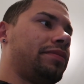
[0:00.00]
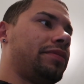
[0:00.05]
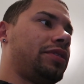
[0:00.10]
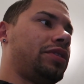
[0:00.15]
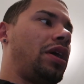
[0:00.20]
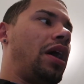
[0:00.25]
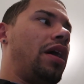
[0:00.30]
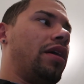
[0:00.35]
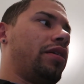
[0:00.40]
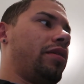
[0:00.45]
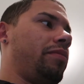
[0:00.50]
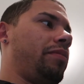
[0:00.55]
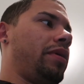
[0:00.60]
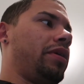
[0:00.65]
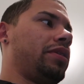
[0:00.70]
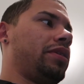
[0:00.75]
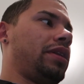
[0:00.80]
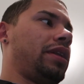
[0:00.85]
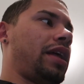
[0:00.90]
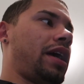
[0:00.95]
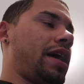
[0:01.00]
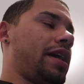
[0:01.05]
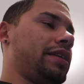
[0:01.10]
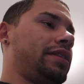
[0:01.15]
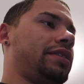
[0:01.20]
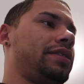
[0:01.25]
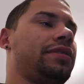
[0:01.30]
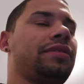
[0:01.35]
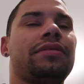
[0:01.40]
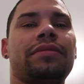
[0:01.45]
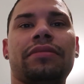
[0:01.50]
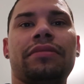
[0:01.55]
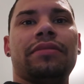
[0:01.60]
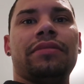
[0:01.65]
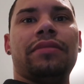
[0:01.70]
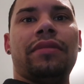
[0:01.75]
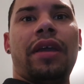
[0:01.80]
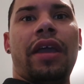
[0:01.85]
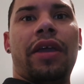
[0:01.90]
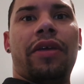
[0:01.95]
stock compared to the last
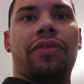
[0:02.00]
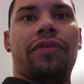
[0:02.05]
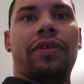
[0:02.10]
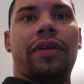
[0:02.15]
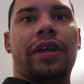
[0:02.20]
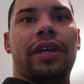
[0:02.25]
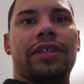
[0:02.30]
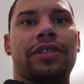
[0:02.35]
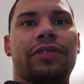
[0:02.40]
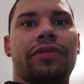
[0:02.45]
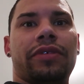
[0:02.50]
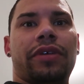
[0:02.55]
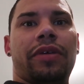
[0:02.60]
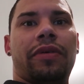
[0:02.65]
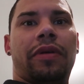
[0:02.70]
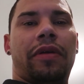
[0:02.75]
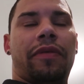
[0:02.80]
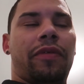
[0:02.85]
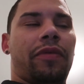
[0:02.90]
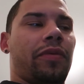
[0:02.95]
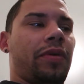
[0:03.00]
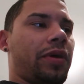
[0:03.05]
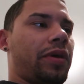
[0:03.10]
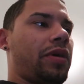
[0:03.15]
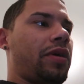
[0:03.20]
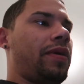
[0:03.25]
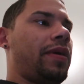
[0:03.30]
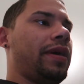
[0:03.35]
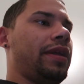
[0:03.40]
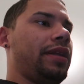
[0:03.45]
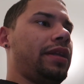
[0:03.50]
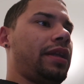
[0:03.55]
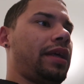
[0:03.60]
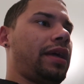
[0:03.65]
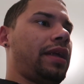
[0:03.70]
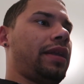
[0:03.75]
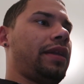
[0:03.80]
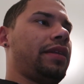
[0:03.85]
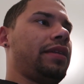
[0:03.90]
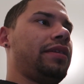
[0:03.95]
A3, S3, whatever you want to call it. And
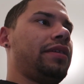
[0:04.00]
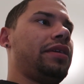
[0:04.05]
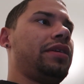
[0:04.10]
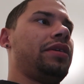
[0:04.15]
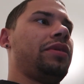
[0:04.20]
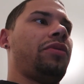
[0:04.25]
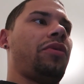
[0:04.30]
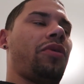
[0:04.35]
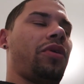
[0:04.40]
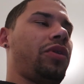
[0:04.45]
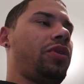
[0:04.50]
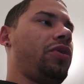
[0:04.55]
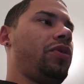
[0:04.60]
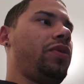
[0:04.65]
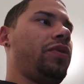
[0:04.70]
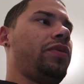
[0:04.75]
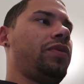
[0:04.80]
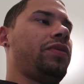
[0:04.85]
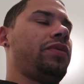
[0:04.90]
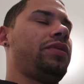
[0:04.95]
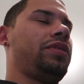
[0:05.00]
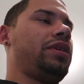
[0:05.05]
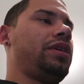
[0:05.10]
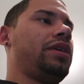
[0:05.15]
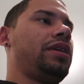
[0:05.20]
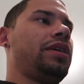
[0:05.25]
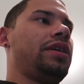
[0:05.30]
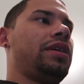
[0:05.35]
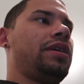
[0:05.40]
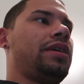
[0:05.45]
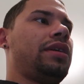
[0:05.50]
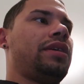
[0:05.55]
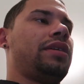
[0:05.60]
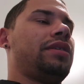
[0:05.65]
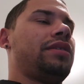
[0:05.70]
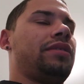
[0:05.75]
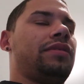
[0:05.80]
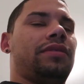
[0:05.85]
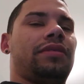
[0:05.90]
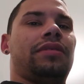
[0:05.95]
then with a tune,
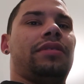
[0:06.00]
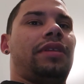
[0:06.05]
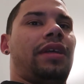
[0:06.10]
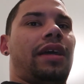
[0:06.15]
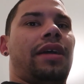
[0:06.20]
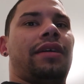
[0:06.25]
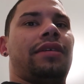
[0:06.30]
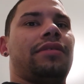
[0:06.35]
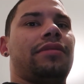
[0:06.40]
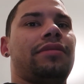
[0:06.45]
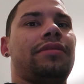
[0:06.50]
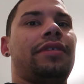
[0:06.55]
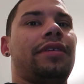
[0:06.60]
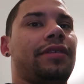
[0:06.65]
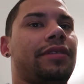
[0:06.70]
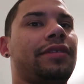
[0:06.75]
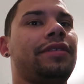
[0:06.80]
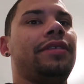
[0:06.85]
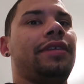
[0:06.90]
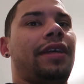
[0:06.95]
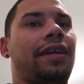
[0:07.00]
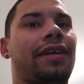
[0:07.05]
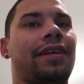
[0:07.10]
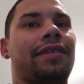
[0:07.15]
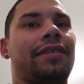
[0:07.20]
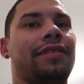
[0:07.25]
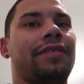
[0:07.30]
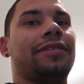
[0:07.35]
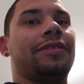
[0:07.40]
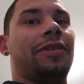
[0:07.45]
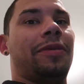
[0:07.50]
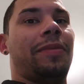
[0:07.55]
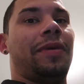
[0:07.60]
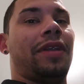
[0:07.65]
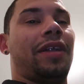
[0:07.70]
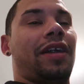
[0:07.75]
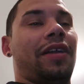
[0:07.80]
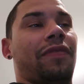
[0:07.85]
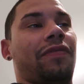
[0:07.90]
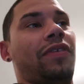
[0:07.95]
dang, yeah, this thing is going to be
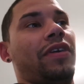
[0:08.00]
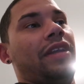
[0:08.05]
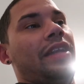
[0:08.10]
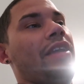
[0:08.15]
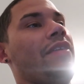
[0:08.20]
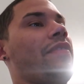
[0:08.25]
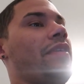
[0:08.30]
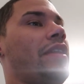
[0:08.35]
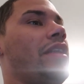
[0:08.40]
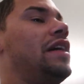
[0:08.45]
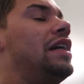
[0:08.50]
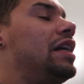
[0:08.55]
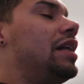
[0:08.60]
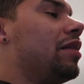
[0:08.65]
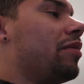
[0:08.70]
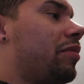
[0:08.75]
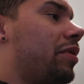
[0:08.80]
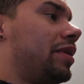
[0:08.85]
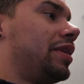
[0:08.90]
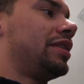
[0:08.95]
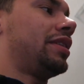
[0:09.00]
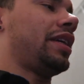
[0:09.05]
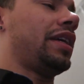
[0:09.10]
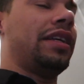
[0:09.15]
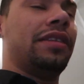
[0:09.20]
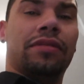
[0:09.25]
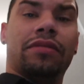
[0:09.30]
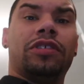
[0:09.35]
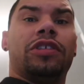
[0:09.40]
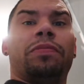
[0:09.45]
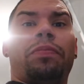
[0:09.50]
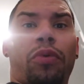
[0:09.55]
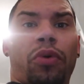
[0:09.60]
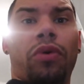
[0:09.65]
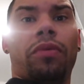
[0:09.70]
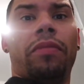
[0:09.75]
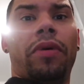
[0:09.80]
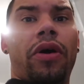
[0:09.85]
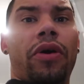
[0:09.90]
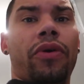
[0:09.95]
a lot of fun. Even putting this thing in
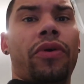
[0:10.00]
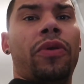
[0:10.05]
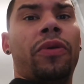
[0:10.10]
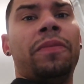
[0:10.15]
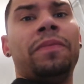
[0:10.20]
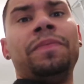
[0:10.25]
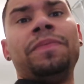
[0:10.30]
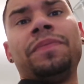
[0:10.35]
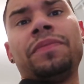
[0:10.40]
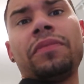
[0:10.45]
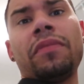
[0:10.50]
sport mode